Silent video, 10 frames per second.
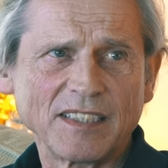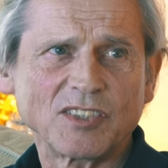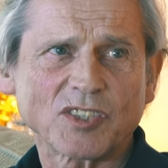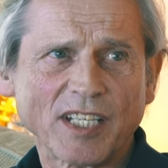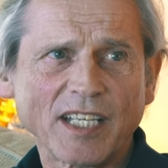
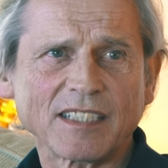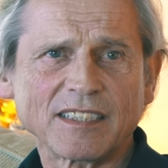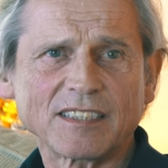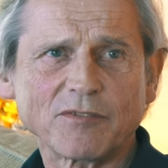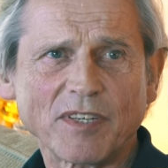each
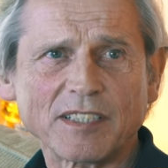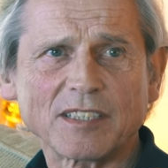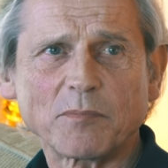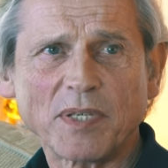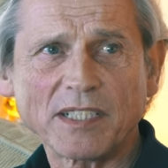case is very
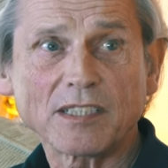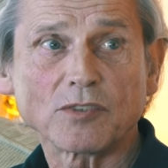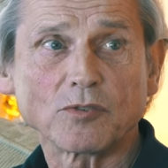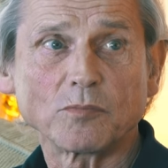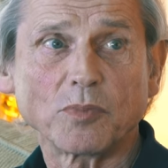
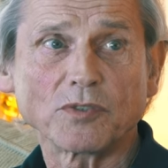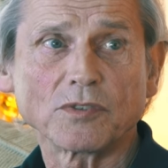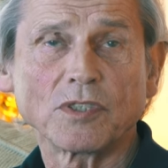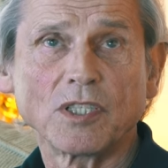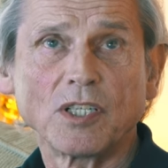dependent
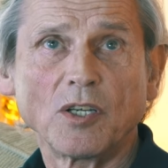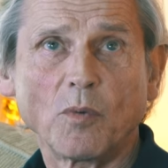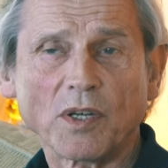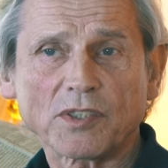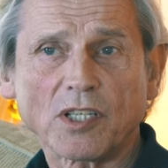upon
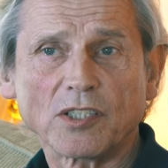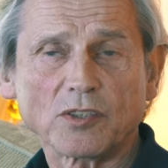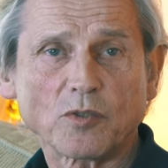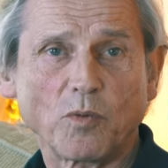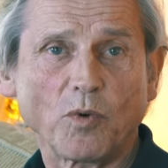what
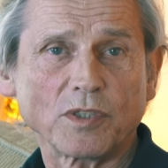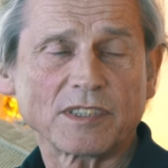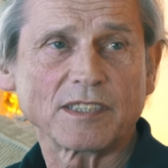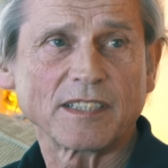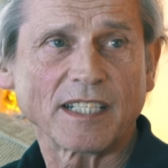kind of
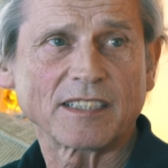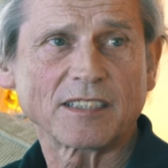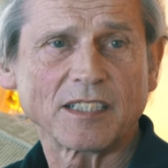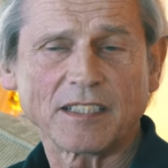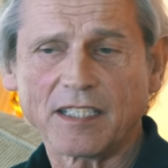quality that
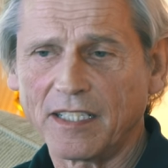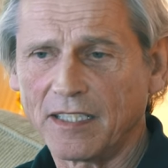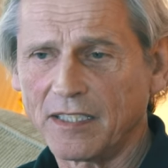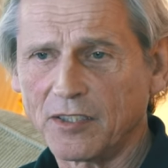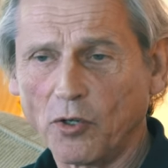
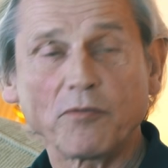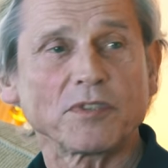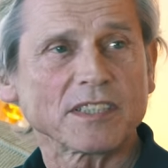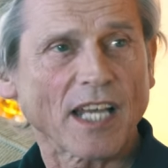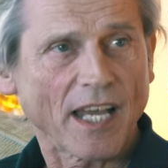uh, uh,
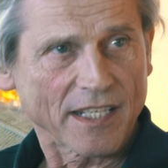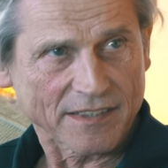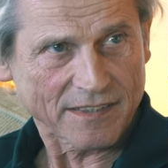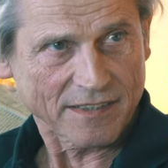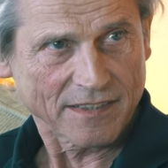office
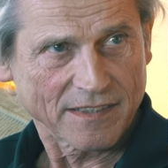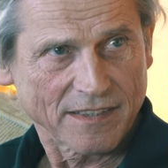has,